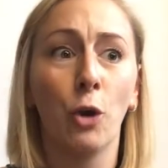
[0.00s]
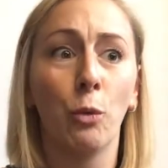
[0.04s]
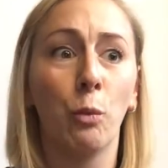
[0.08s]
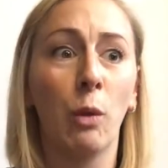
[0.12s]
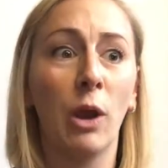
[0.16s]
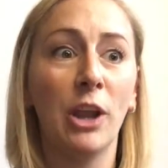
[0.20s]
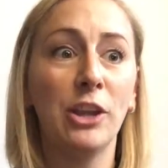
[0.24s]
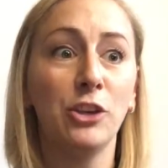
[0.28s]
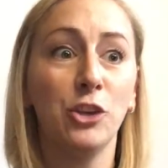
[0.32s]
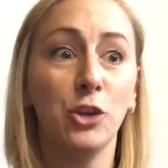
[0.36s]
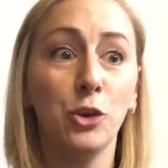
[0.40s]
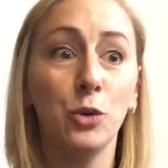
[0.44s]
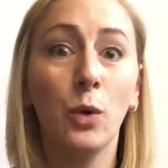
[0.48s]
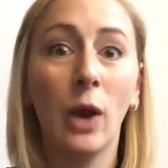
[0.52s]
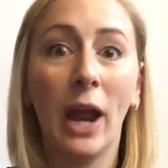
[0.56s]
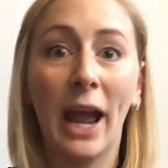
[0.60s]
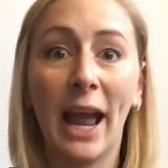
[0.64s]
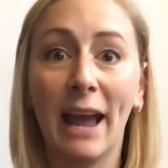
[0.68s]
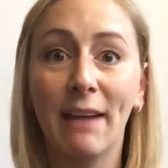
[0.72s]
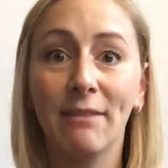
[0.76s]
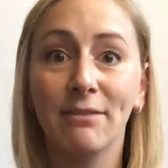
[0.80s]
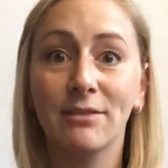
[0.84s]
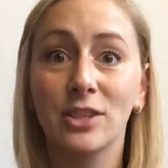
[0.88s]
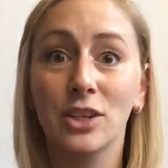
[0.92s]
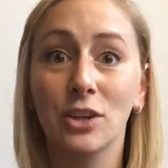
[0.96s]
when you
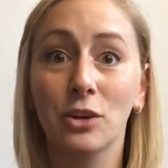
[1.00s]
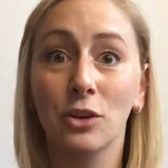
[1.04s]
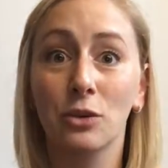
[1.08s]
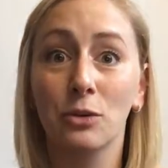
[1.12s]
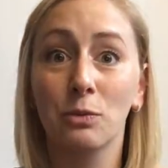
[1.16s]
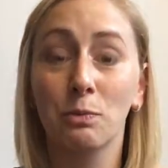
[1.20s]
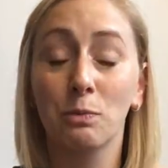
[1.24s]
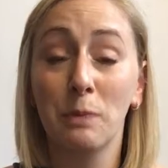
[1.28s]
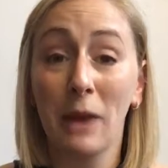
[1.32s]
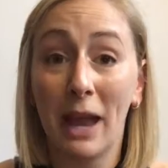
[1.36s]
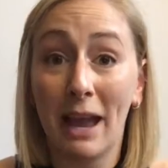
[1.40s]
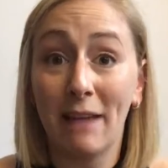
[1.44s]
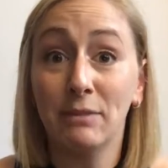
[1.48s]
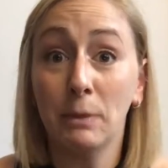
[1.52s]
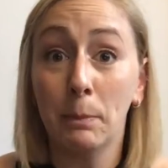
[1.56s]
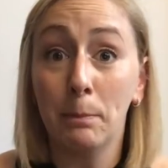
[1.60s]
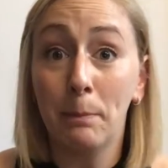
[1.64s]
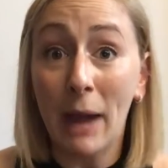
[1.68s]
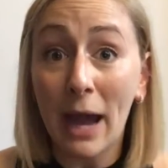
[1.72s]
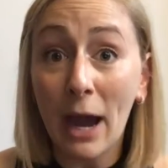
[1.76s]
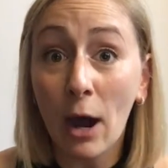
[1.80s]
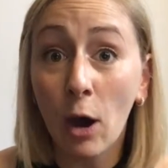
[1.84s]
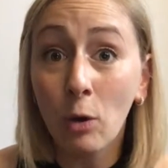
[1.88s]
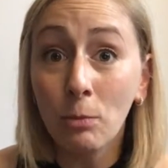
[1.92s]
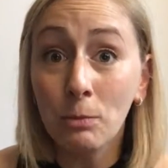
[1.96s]
have to have a
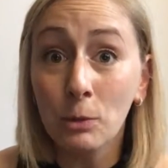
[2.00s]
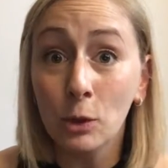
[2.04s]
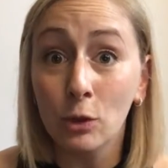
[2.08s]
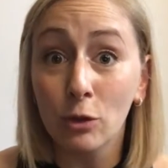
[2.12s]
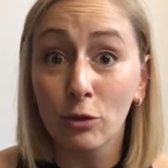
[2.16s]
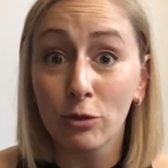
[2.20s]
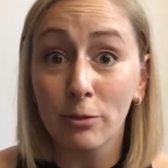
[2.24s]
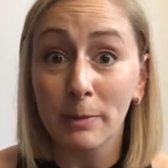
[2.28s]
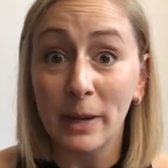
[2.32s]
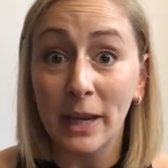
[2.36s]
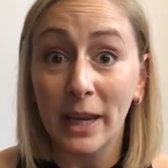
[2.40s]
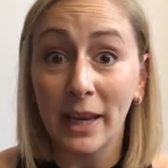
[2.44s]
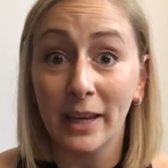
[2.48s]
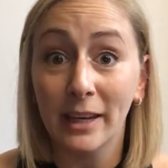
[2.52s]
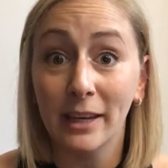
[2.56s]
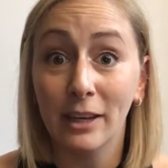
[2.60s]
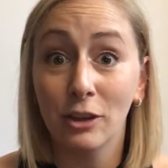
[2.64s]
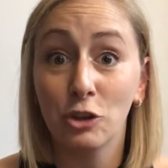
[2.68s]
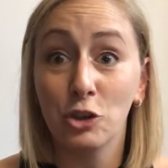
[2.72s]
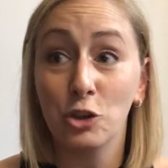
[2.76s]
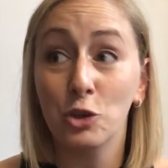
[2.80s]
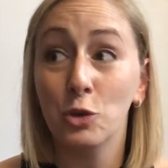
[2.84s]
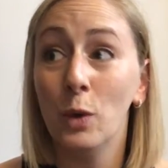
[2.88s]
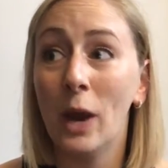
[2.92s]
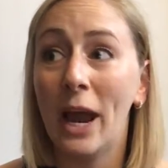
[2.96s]
bowel movement,
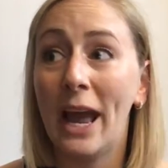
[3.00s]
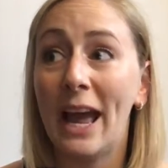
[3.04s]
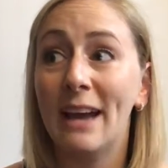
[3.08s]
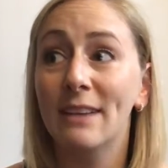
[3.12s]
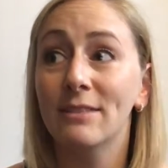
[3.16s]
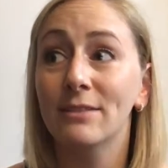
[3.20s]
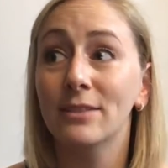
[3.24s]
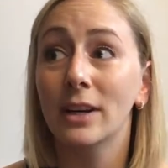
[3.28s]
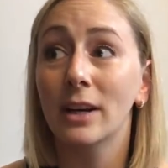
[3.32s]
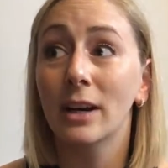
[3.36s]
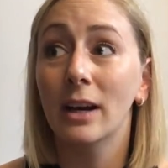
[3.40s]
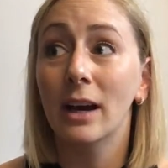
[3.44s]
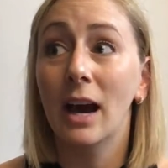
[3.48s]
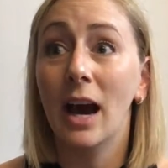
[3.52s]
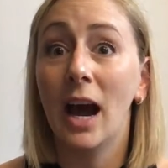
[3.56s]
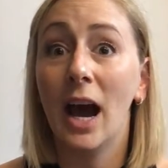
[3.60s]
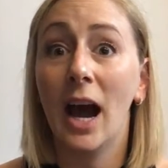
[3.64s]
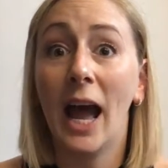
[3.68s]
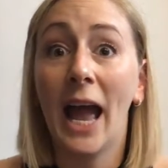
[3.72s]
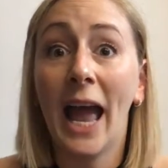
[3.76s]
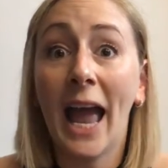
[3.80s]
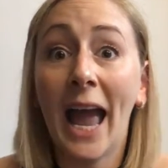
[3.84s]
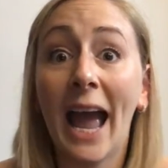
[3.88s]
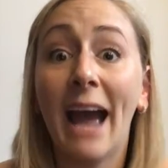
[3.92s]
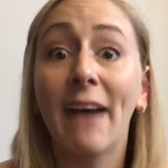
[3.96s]
you have
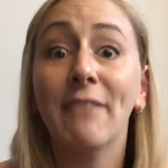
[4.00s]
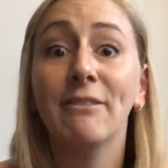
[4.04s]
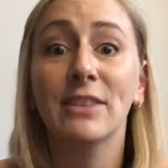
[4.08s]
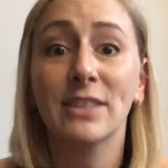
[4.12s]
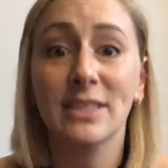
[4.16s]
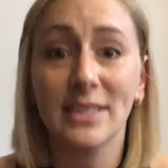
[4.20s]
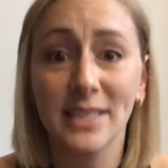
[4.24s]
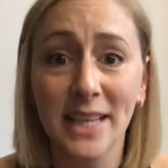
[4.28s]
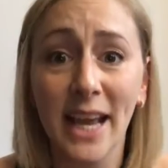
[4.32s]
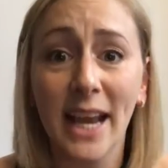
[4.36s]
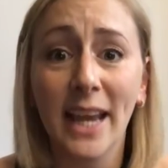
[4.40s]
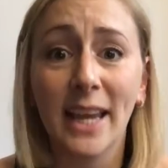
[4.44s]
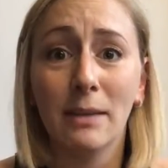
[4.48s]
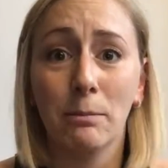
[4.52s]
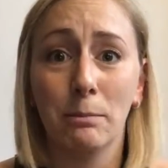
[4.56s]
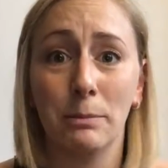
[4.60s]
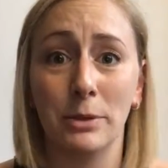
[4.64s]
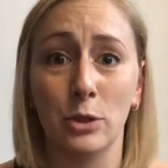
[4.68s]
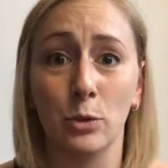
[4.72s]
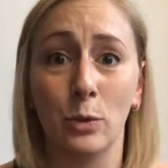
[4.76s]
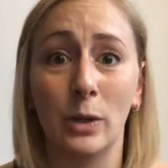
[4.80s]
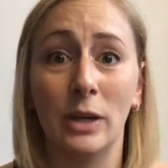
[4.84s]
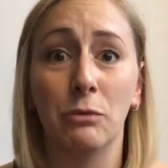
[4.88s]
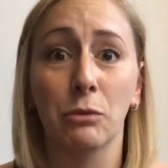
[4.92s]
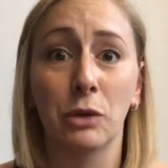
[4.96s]
a half a second
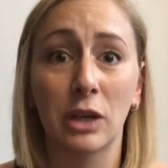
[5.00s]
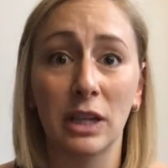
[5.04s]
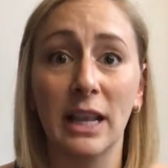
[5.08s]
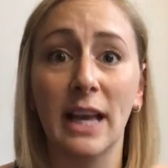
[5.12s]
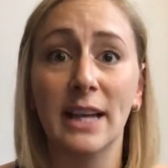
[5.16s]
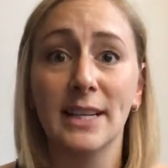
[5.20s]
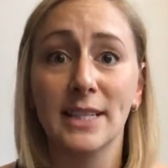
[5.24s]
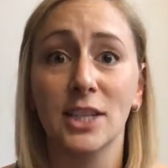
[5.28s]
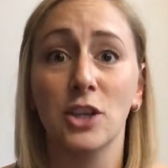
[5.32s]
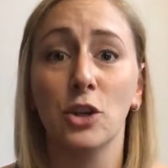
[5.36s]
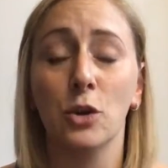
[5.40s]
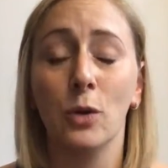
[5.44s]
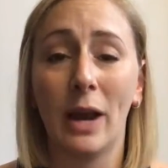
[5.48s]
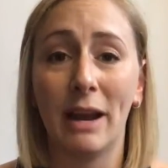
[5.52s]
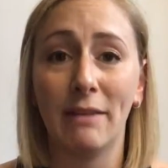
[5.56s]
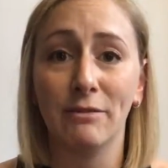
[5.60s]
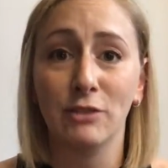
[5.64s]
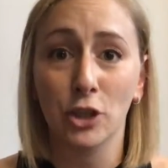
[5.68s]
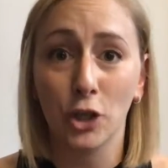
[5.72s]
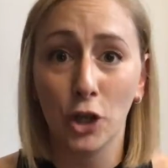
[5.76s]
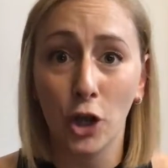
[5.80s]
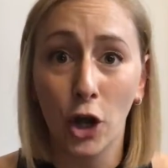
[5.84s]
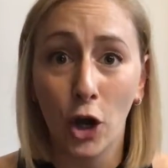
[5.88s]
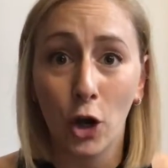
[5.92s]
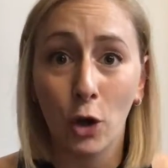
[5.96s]
between realizing you have
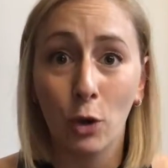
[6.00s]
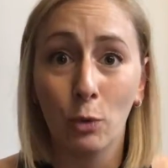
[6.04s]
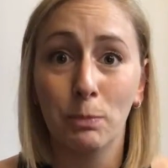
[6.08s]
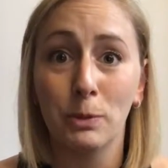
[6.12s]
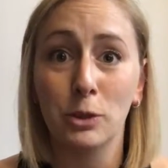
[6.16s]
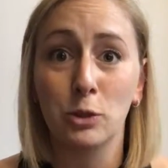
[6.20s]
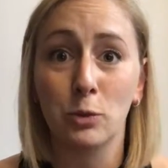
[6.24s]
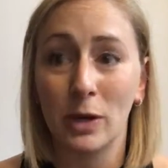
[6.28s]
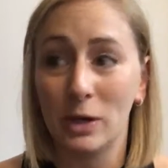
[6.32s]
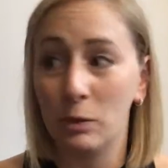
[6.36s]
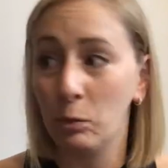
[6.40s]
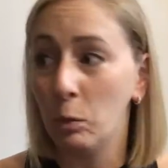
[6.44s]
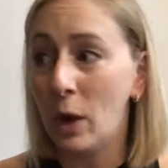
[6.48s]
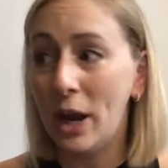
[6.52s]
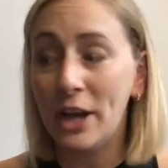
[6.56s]
to go between